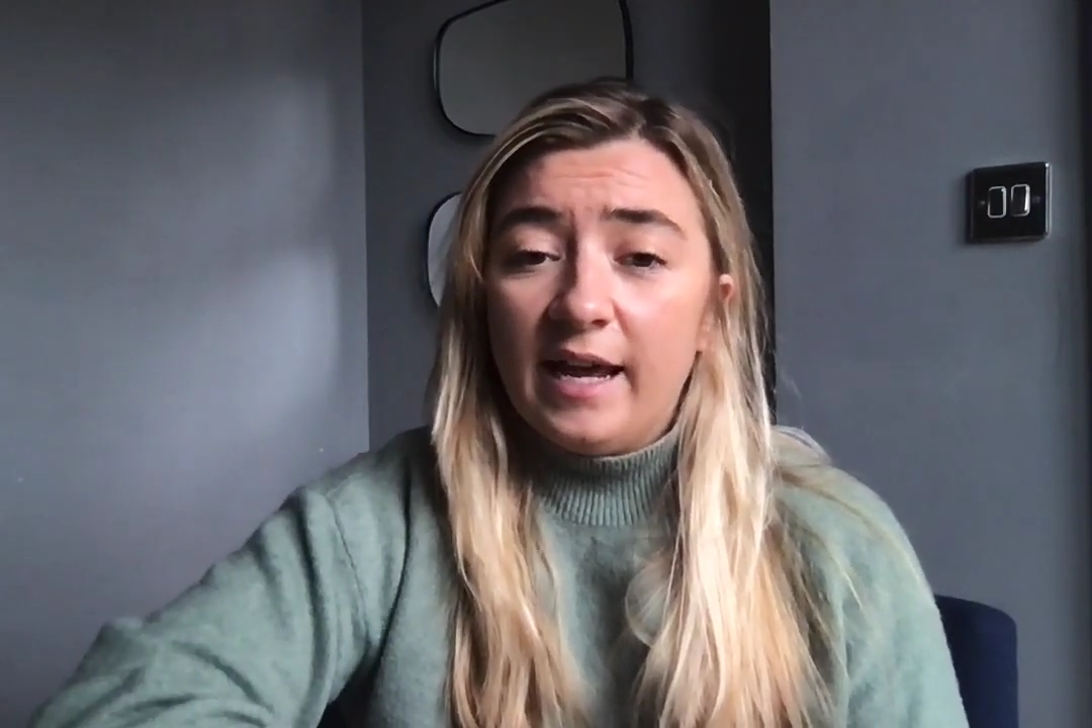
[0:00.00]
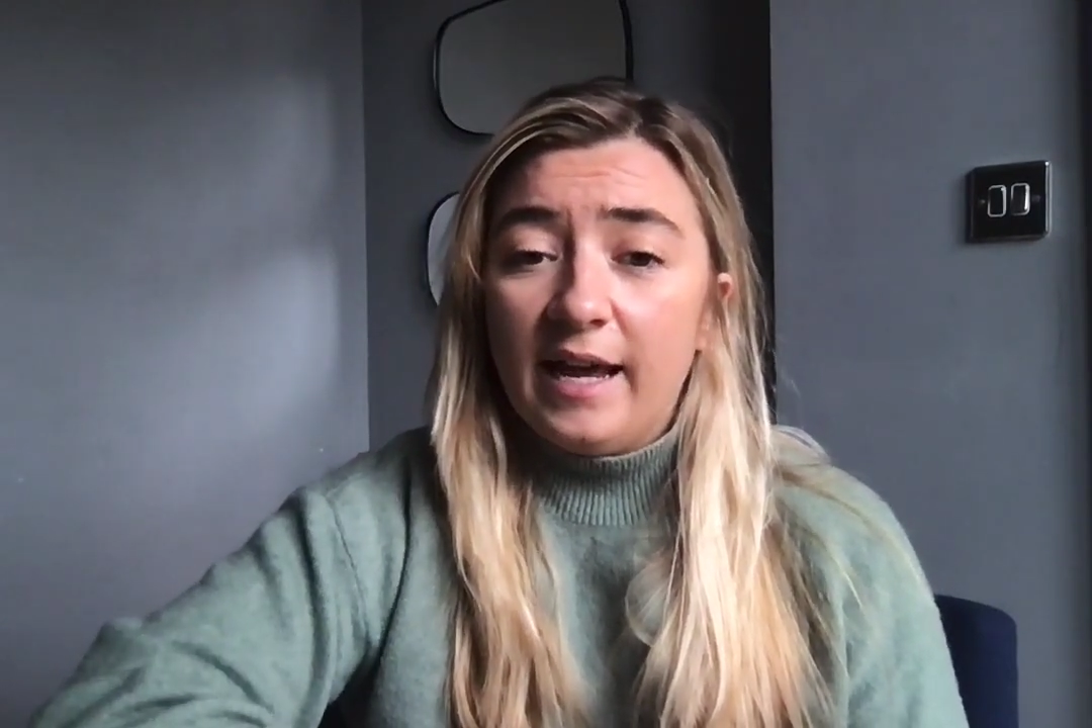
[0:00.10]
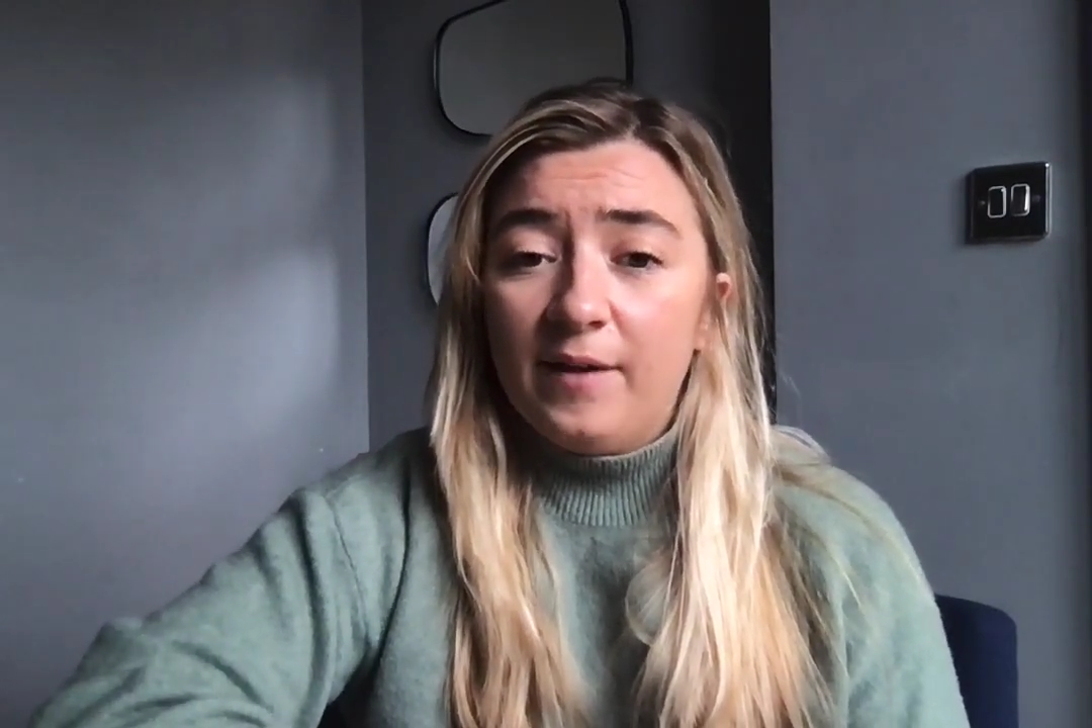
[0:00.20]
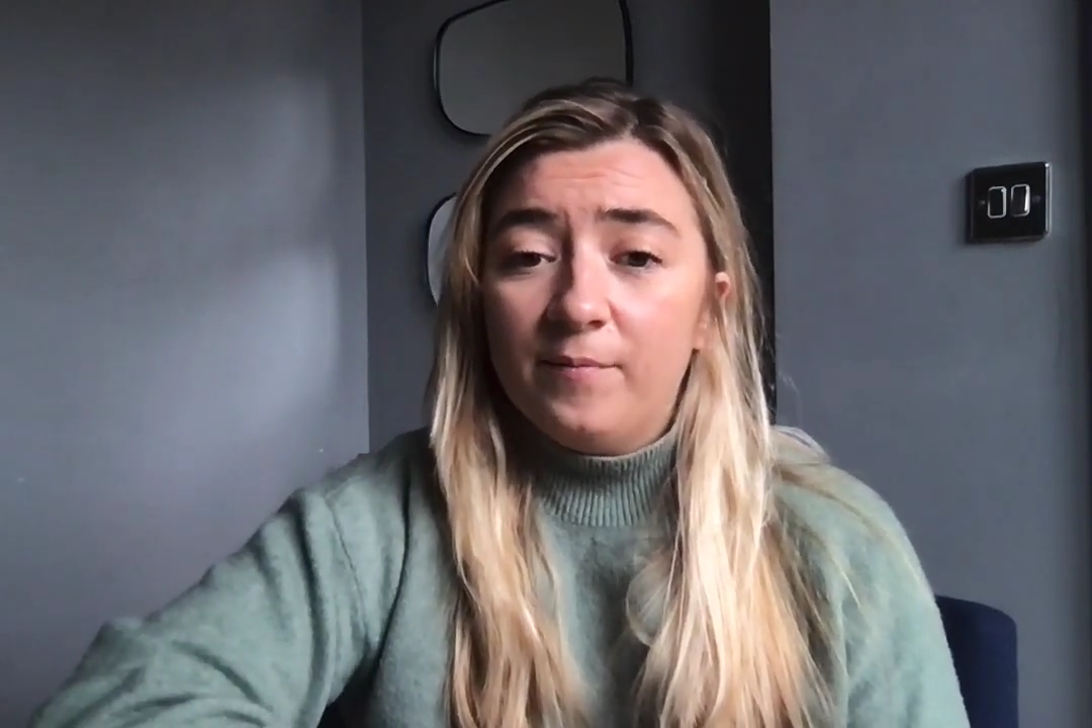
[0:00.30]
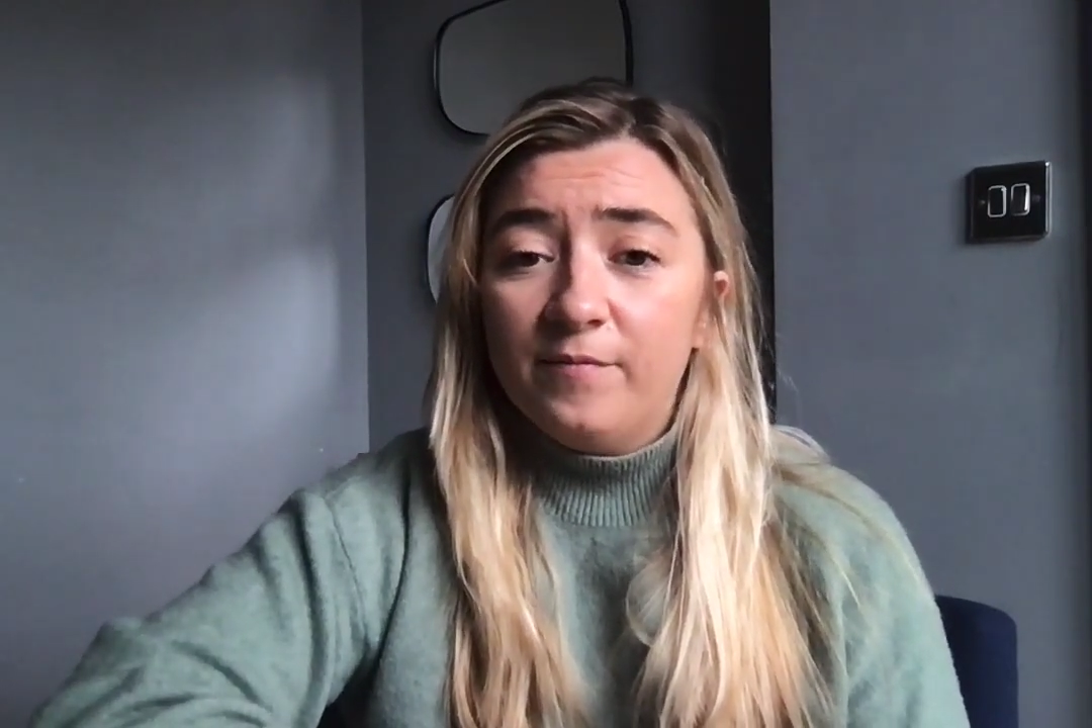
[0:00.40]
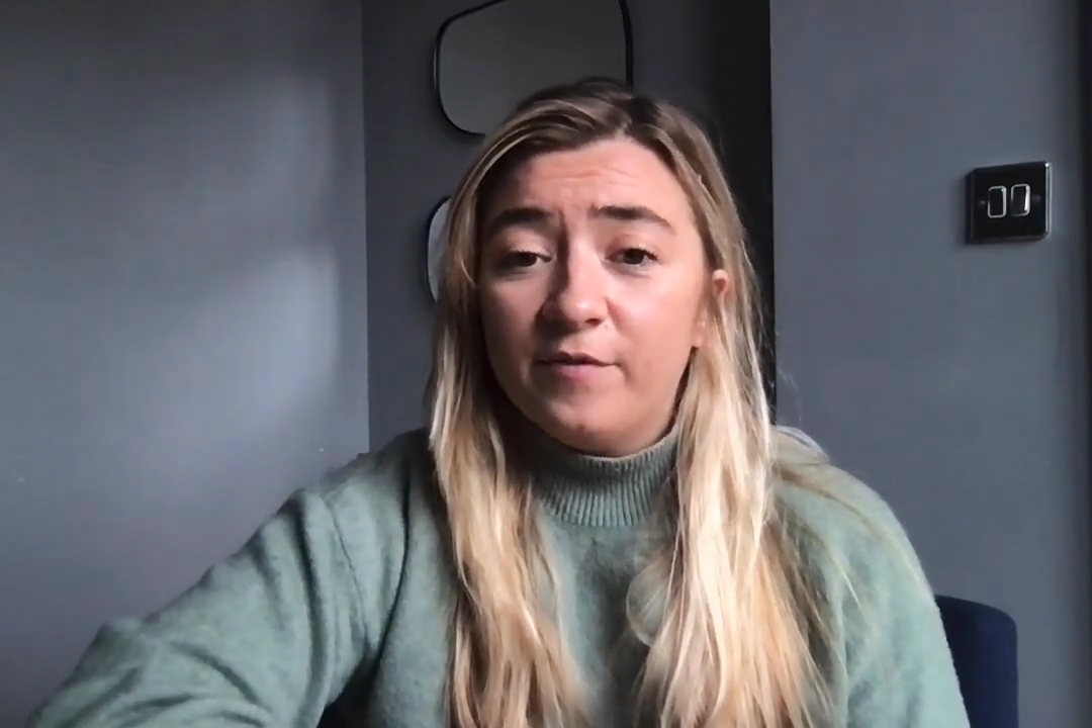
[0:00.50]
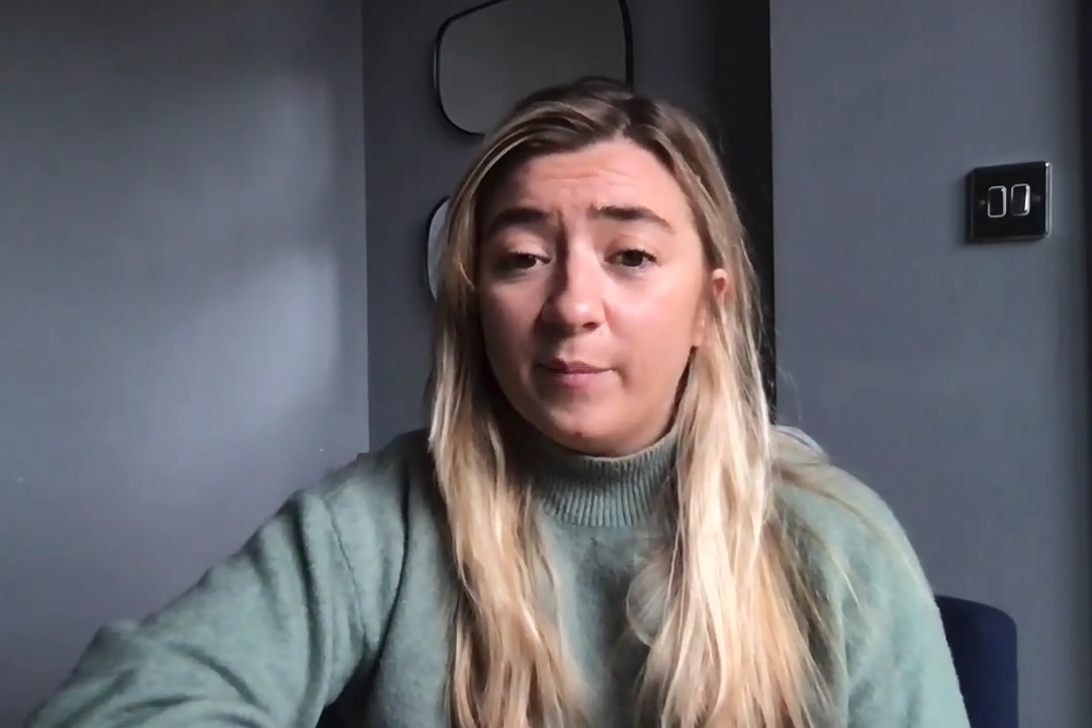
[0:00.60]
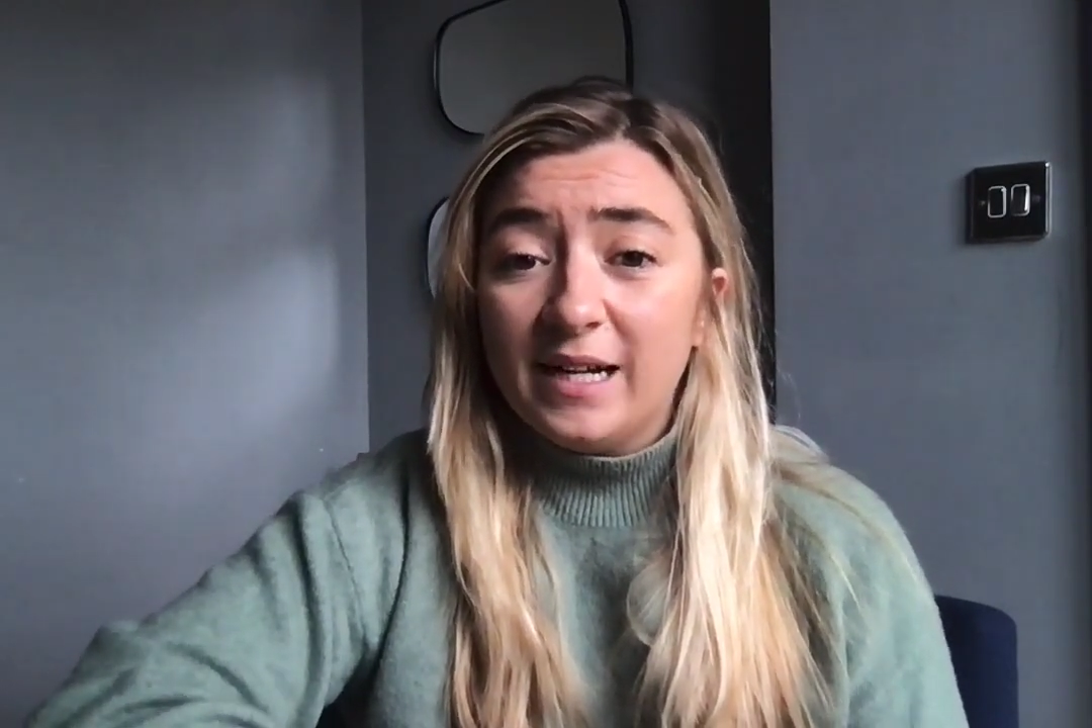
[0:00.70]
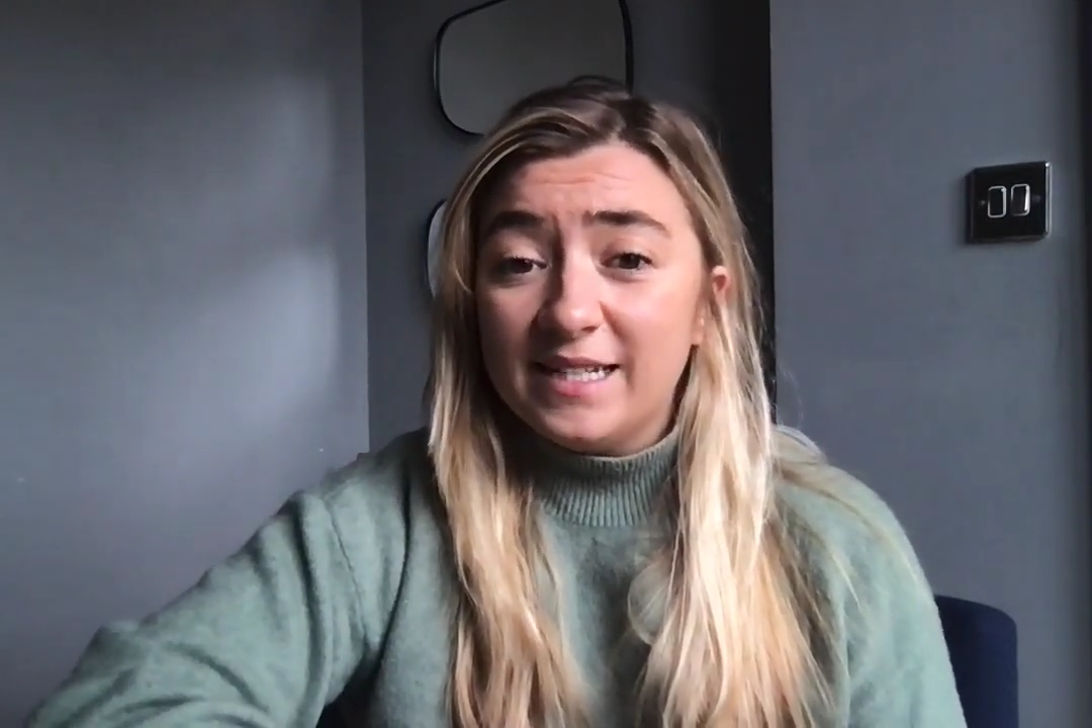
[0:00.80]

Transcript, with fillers: um, for my